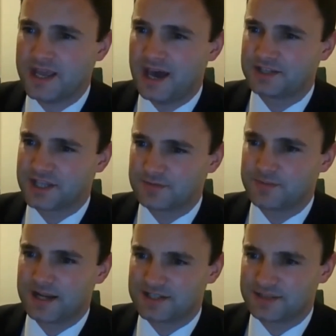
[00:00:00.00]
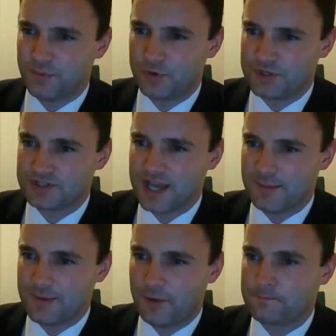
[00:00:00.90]
and it comes back to this point, doesn't it,
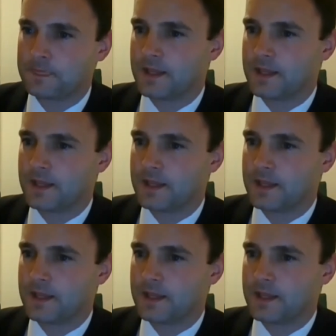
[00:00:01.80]
about,